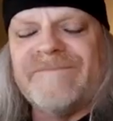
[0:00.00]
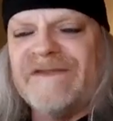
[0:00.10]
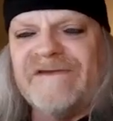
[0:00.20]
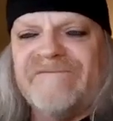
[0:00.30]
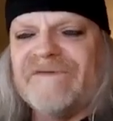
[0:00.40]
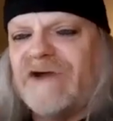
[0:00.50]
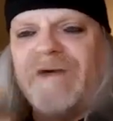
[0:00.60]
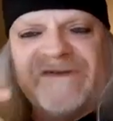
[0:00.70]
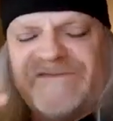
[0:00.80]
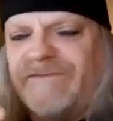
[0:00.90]
It was
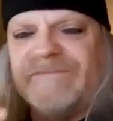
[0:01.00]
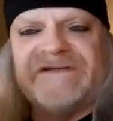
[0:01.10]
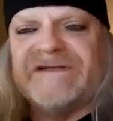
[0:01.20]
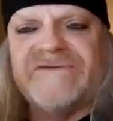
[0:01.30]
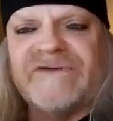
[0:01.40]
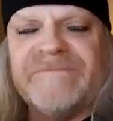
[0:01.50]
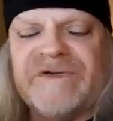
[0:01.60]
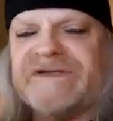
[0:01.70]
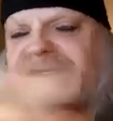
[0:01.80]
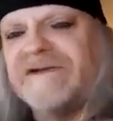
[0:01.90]
obvious from listening to that
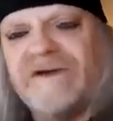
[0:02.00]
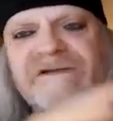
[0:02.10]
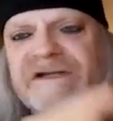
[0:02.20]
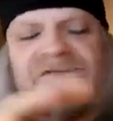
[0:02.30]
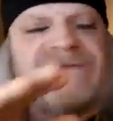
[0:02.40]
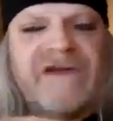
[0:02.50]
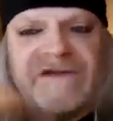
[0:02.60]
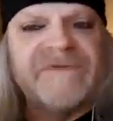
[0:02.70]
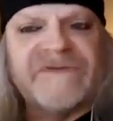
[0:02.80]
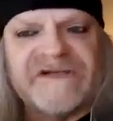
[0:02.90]
music in the context of the other
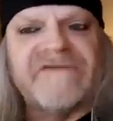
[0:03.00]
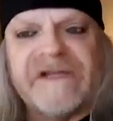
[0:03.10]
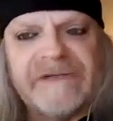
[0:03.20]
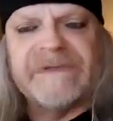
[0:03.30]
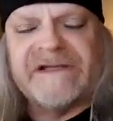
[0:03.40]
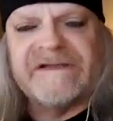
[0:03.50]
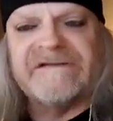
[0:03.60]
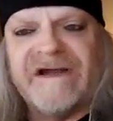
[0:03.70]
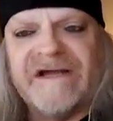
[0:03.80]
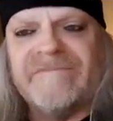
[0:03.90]
music available at the
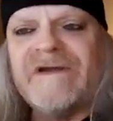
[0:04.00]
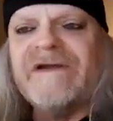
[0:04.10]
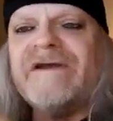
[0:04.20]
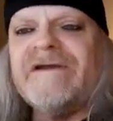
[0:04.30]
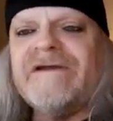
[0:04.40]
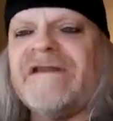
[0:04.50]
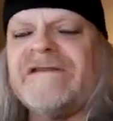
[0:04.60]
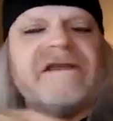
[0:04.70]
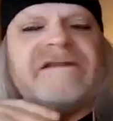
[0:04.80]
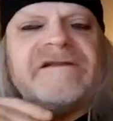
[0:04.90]
time that they
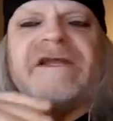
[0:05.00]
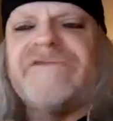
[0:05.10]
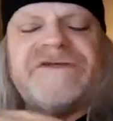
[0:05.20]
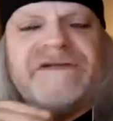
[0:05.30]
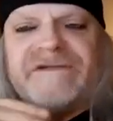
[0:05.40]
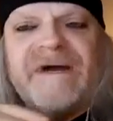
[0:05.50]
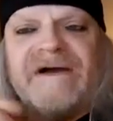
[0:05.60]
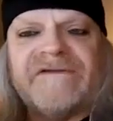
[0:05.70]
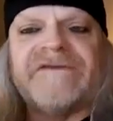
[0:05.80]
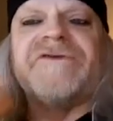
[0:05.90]
didn't give a shit
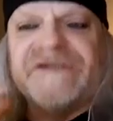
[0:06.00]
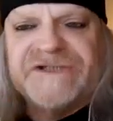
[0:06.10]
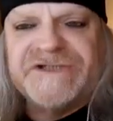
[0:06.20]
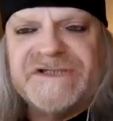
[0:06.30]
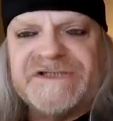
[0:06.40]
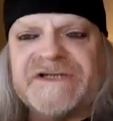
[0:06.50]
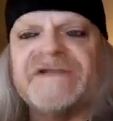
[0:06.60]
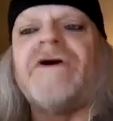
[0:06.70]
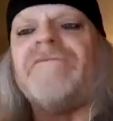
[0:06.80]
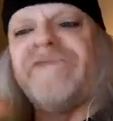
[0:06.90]
about traditions
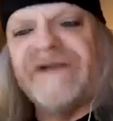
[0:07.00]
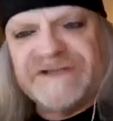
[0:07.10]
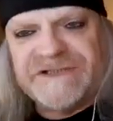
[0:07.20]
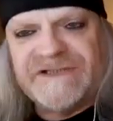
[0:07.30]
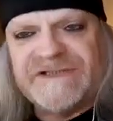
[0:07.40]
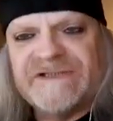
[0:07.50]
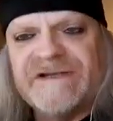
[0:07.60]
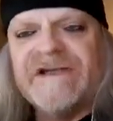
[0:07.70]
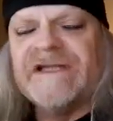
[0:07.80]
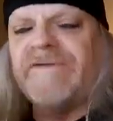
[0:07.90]
and conventions.
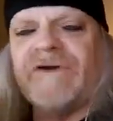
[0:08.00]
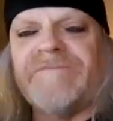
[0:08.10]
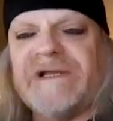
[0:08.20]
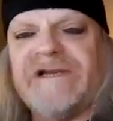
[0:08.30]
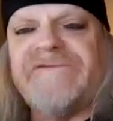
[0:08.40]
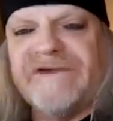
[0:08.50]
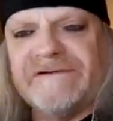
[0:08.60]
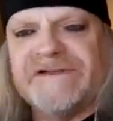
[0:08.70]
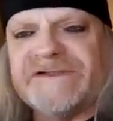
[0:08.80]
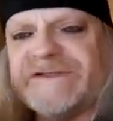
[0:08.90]
They were completely
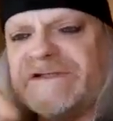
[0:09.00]
fearless,